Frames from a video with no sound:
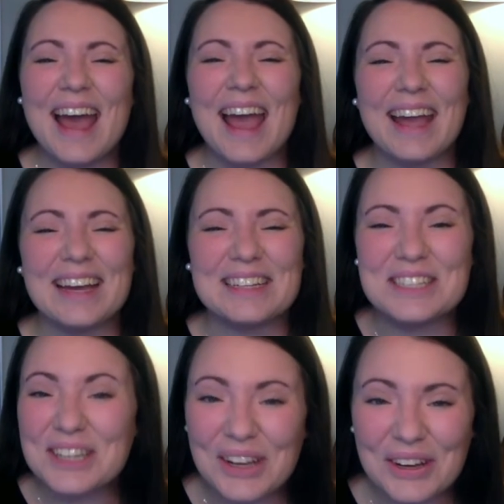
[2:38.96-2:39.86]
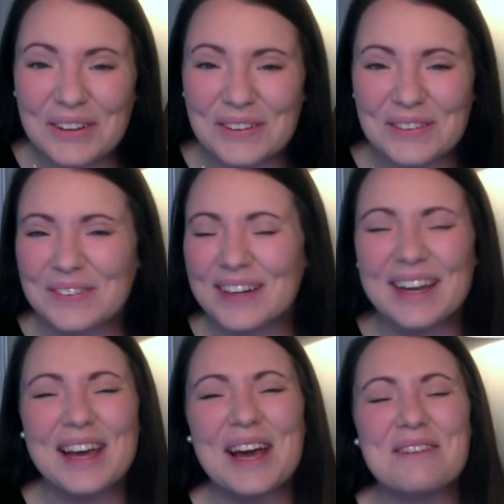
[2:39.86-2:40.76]
And 2,
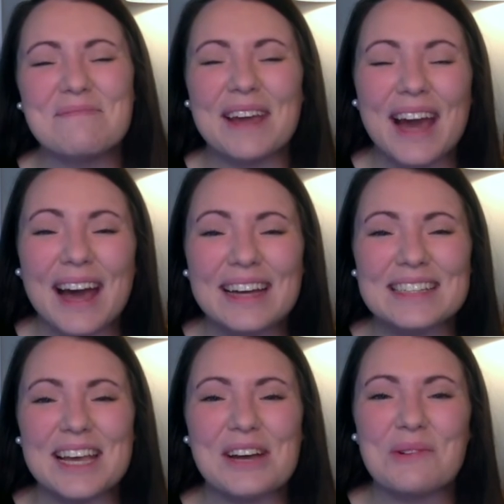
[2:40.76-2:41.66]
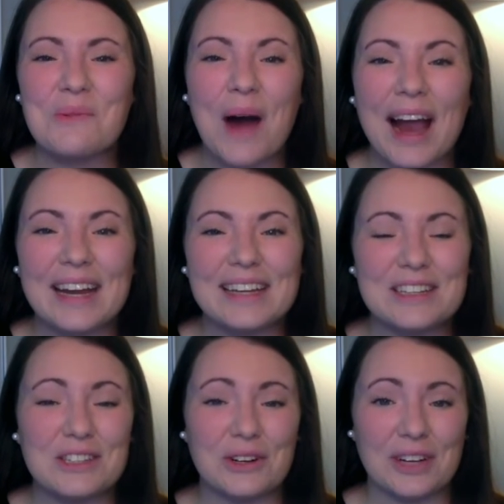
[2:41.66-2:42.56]
because it
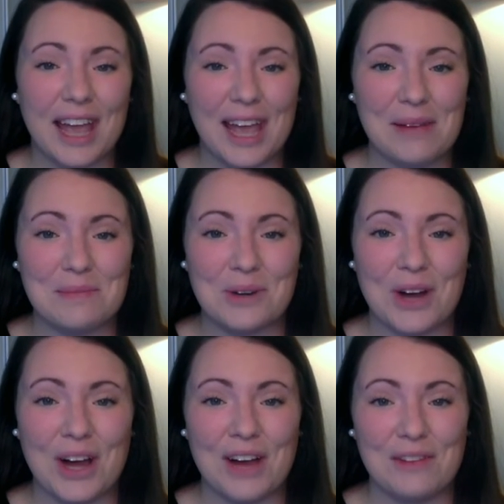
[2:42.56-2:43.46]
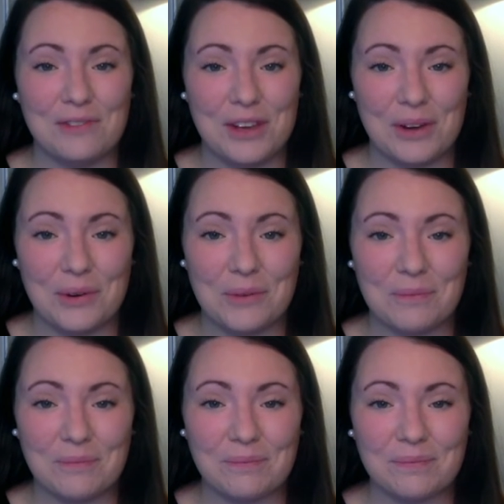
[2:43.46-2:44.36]
widens your camera view.
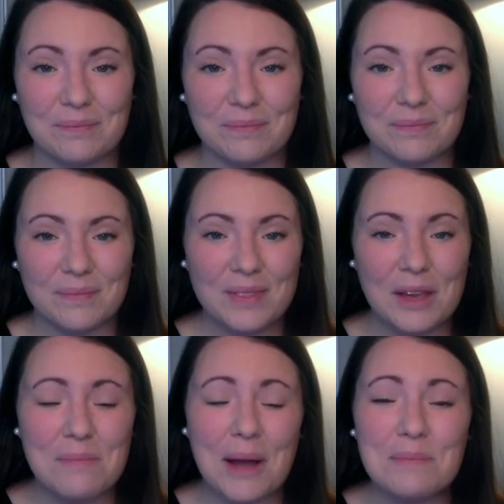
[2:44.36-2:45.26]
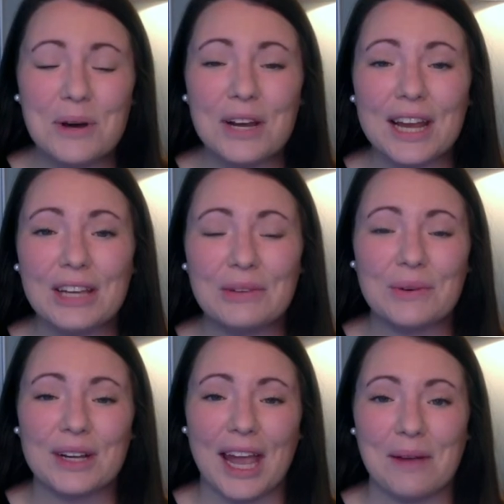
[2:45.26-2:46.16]
By putting
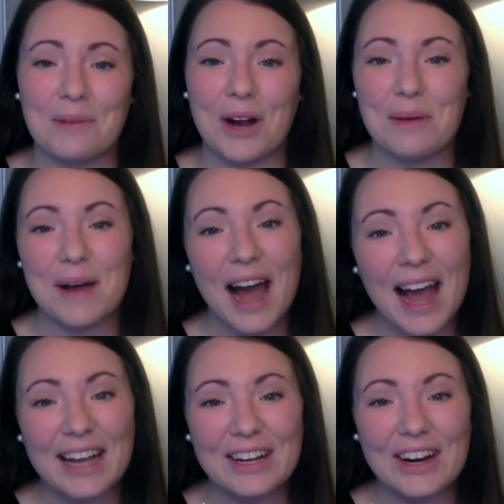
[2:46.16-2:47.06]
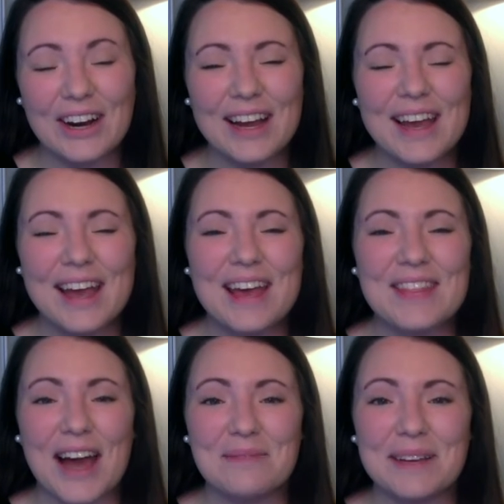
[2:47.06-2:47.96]
your camera up higher,
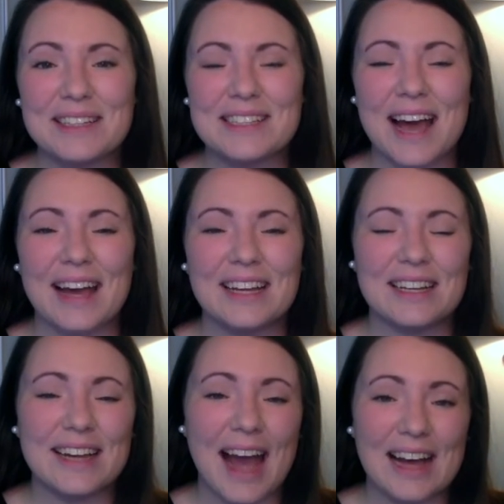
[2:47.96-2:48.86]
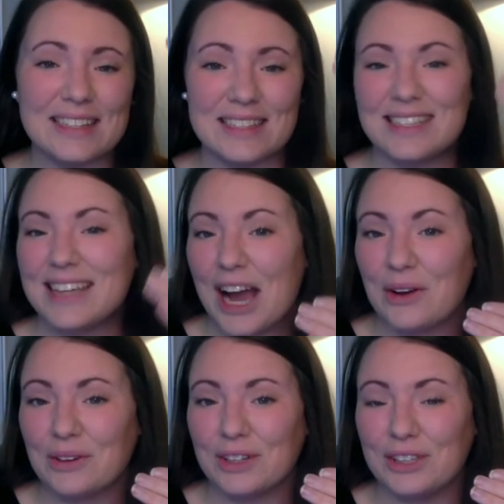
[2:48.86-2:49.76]
that means that it casts
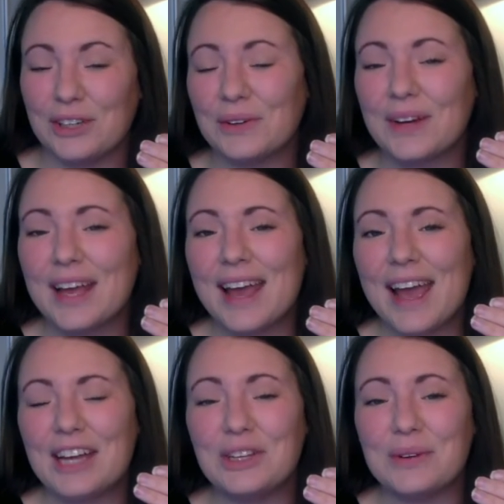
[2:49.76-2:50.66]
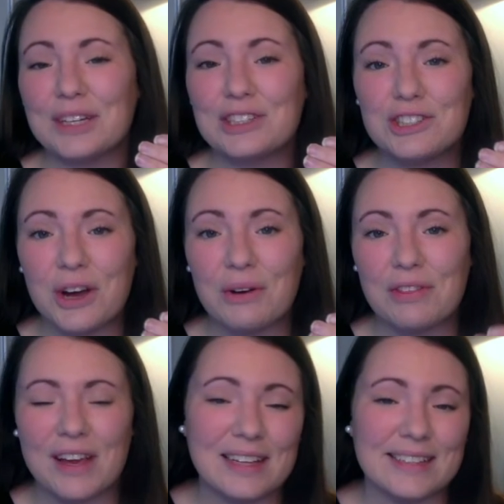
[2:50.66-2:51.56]
down on you and you can show
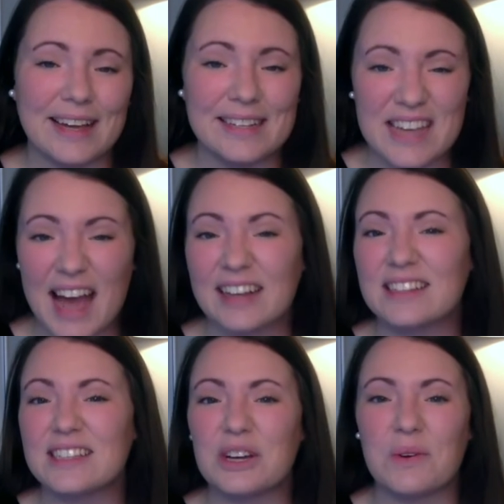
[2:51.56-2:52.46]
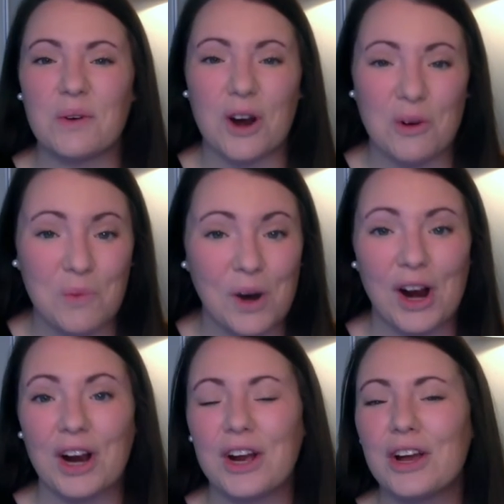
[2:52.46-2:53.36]
things like text or
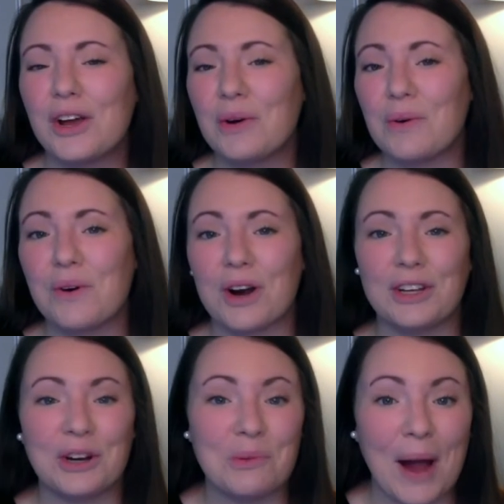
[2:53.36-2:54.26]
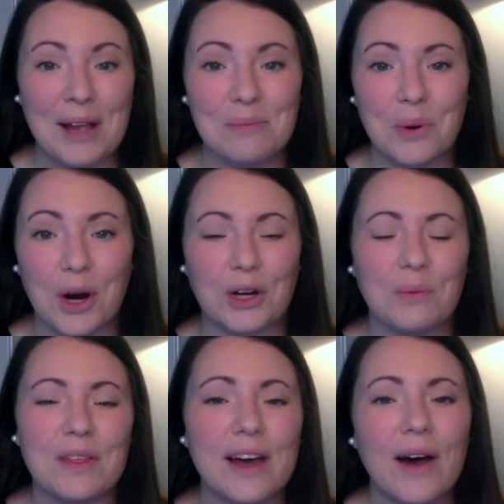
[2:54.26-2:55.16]
work or your whiteboard
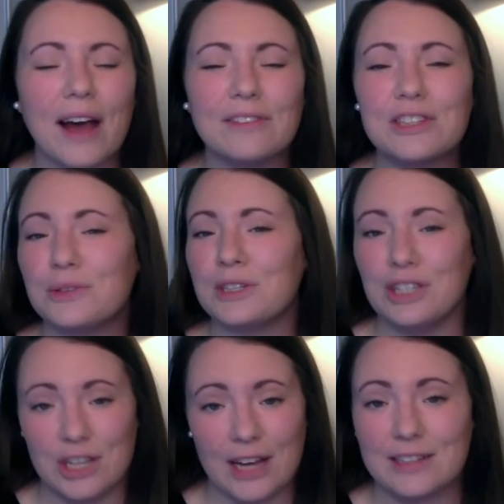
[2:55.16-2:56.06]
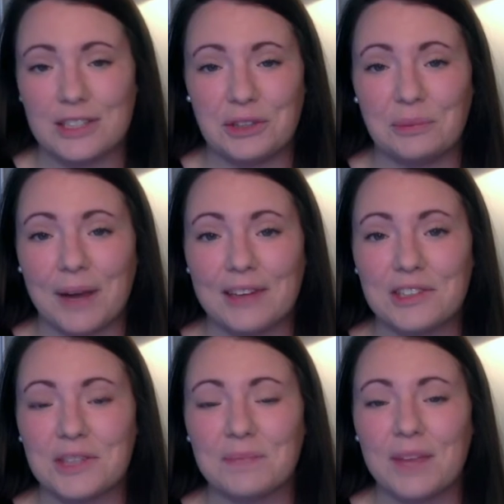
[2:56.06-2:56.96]
without having to adjust too
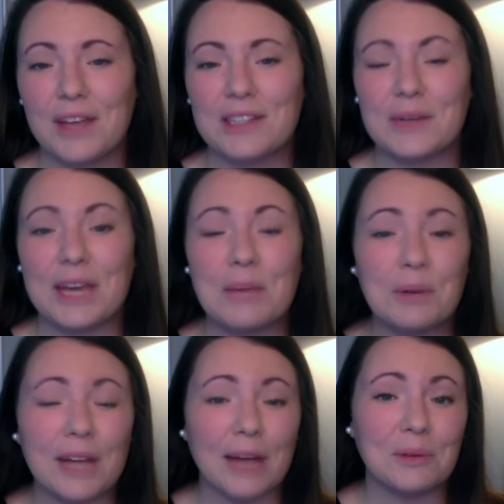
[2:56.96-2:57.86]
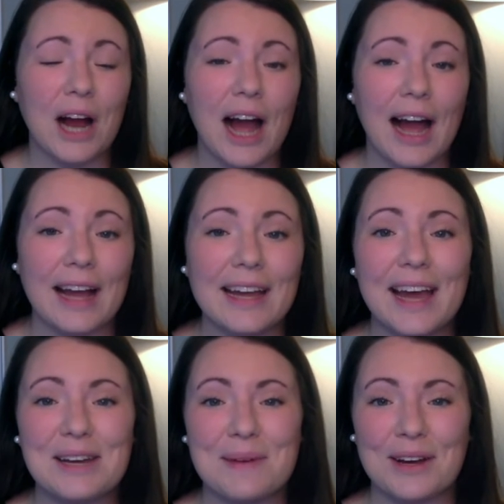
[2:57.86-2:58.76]
much. So keep your camera high
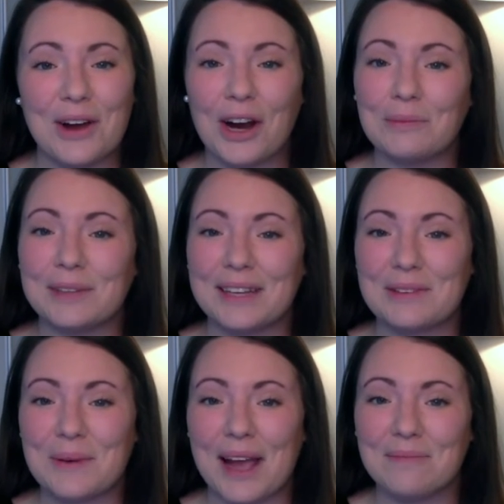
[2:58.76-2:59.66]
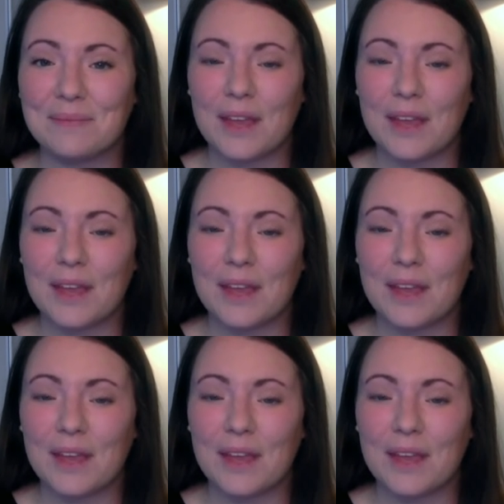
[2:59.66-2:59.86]
and about an arm length away.